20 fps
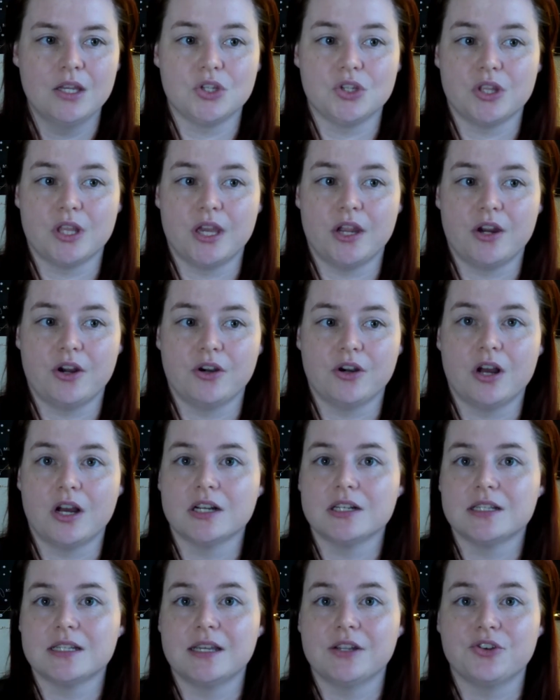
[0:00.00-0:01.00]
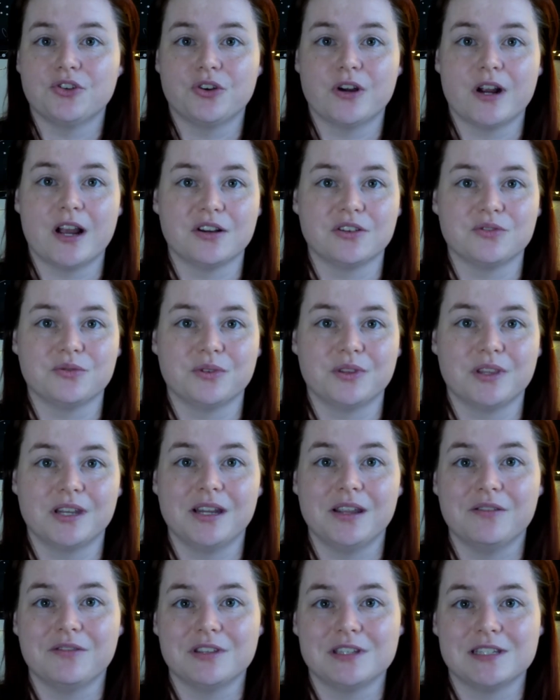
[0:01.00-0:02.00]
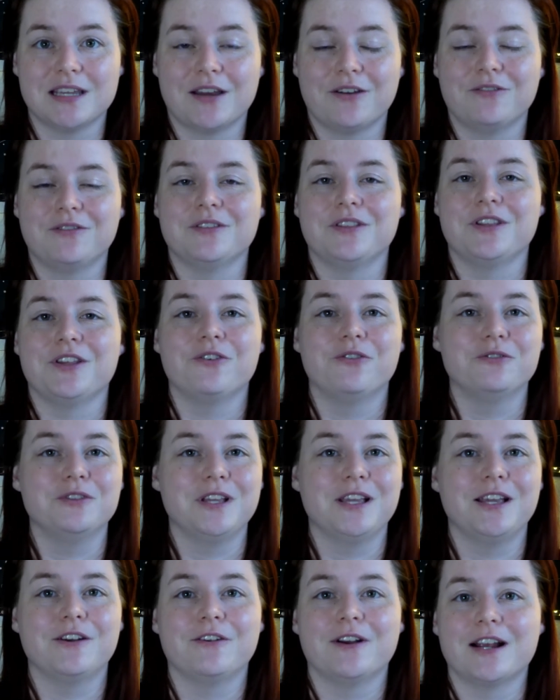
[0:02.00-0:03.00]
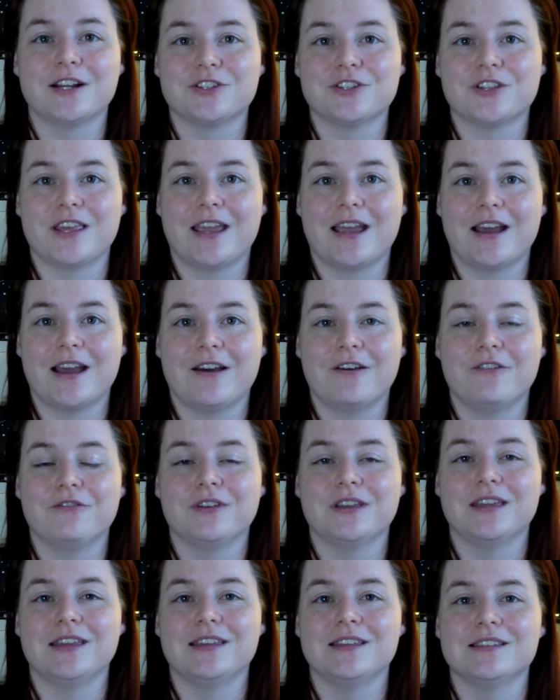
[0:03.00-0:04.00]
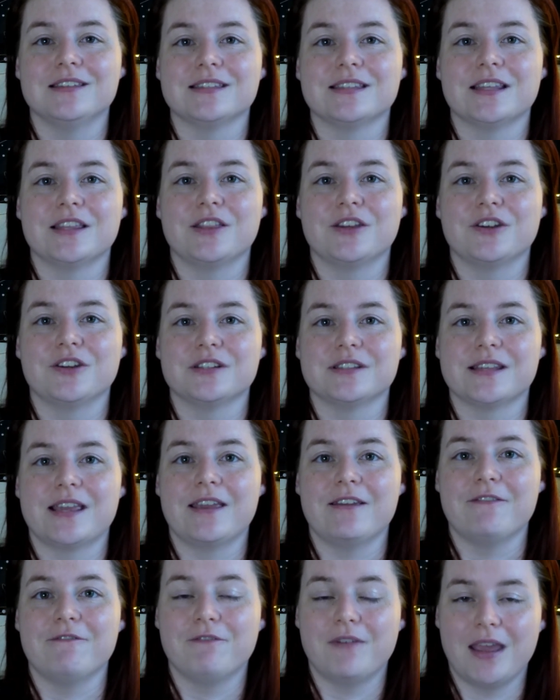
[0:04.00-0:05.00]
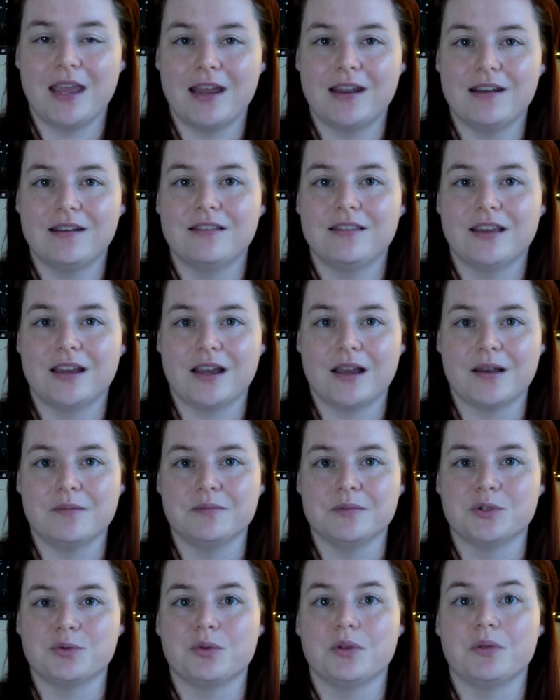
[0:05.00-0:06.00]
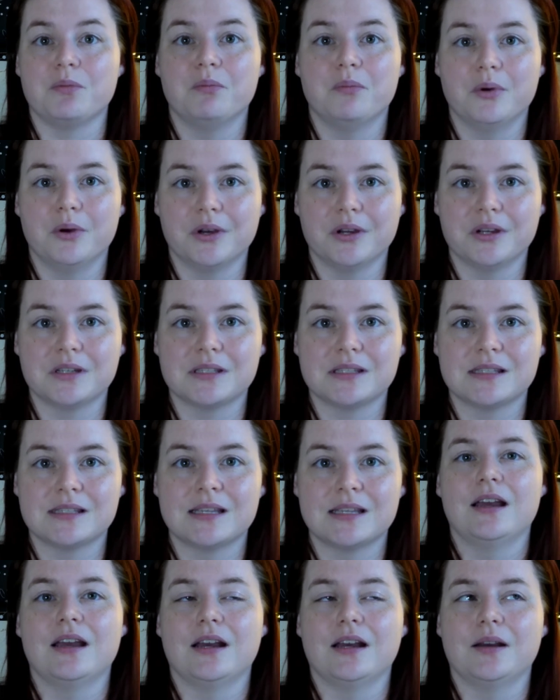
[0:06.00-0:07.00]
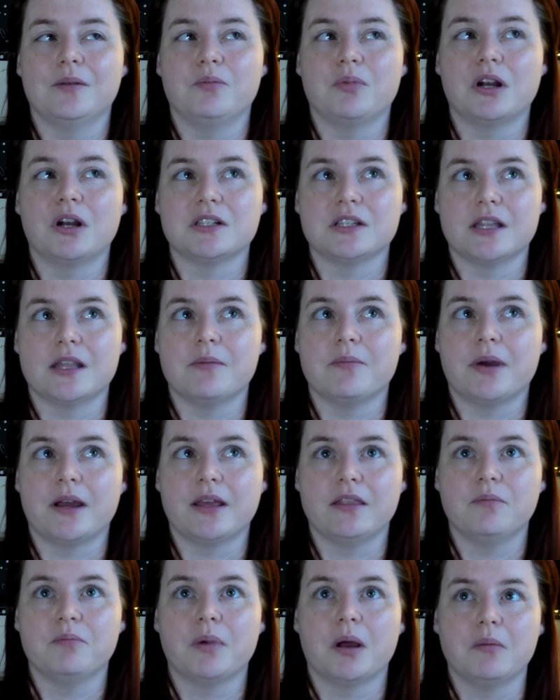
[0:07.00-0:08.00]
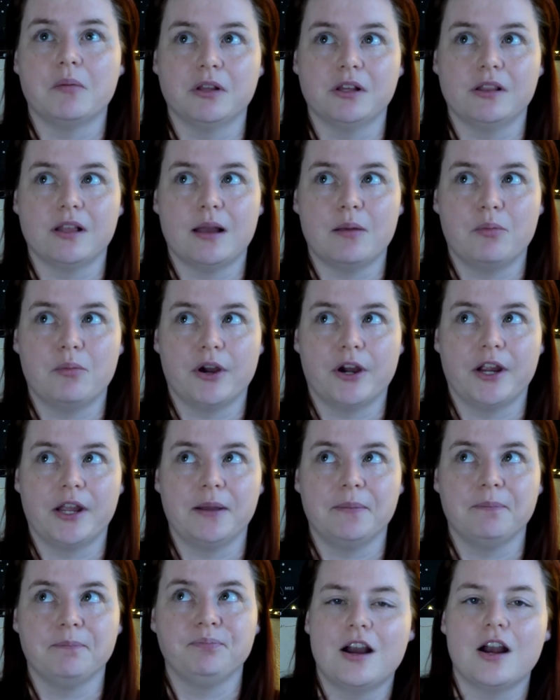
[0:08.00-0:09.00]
So they are not to interact with any of the town. The only interaction they have is there's a van that comes with books brought to them by the public library.